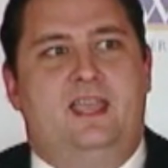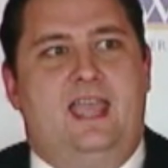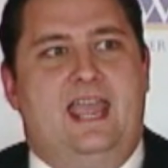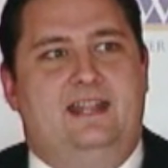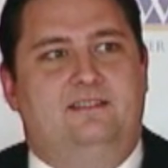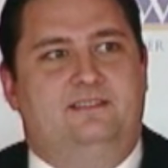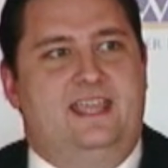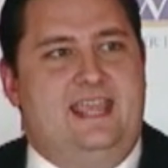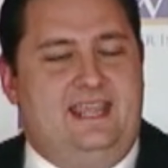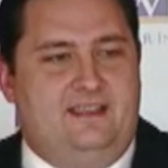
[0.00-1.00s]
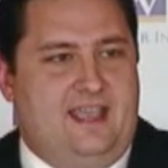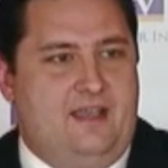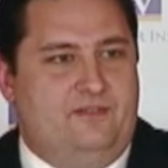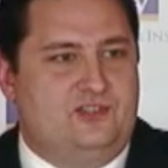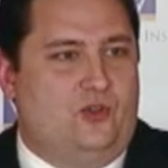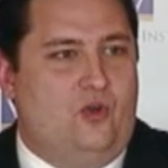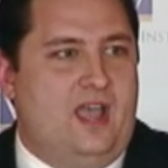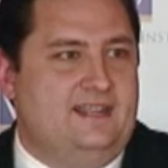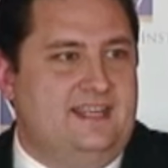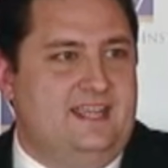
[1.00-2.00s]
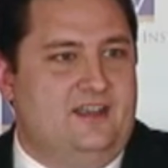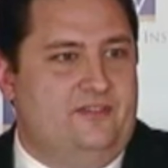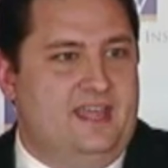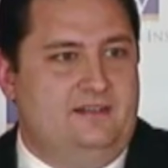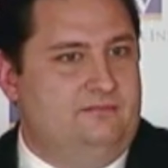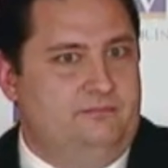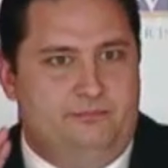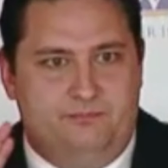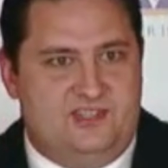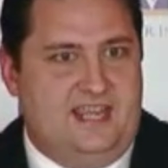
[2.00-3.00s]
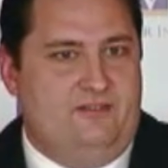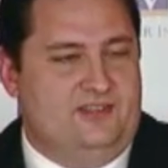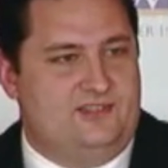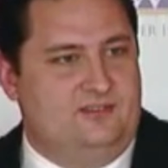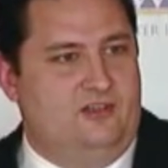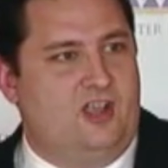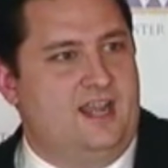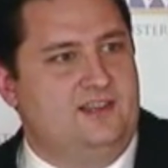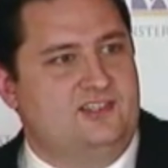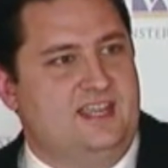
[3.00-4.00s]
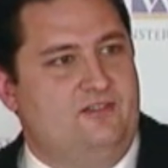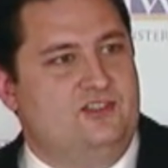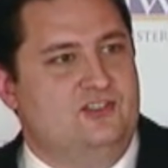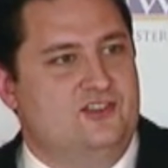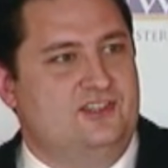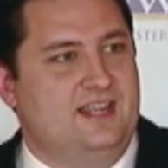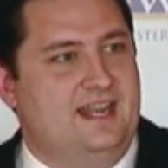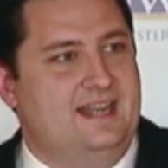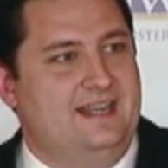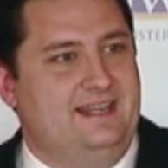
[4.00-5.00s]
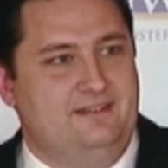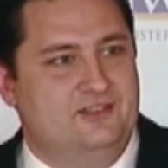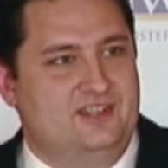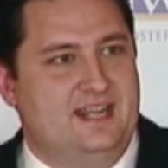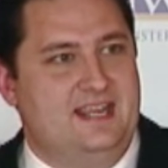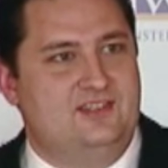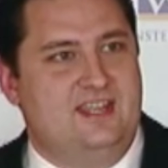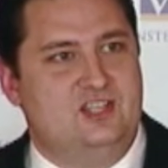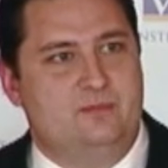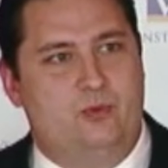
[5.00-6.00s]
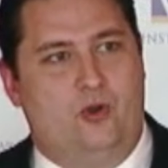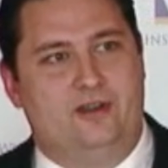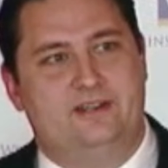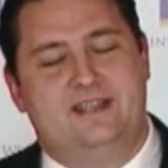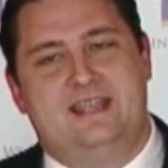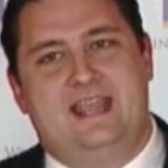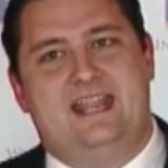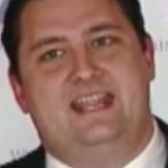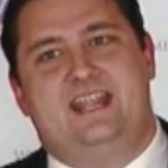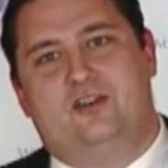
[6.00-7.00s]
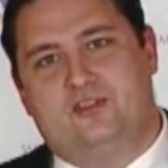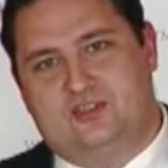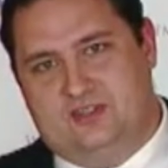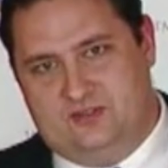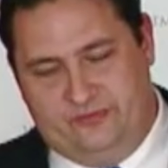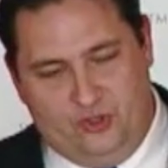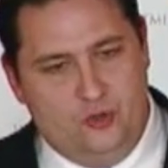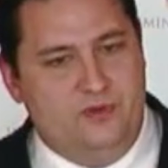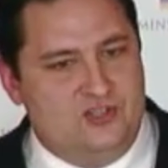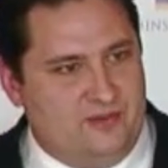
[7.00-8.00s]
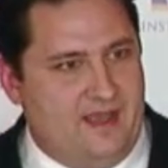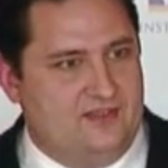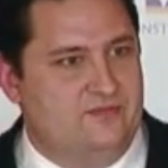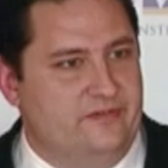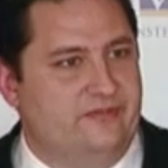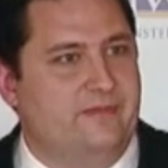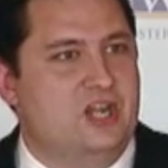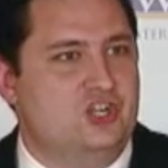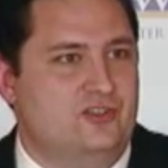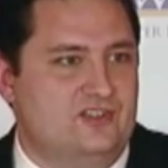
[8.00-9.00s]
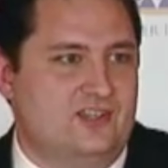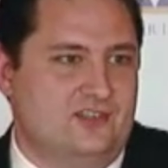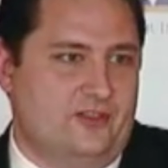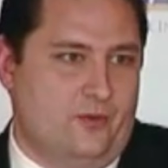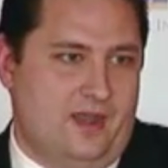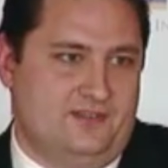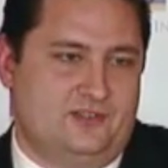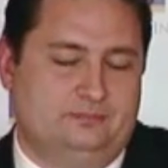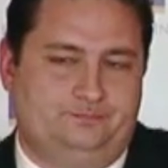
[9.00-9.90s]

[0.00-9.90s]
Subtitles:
And they have this whole idea that stateless, Al-Qaeda is stateless and doesn't get any state support. And yet here there's this voluminous amounts of information that says otherwise.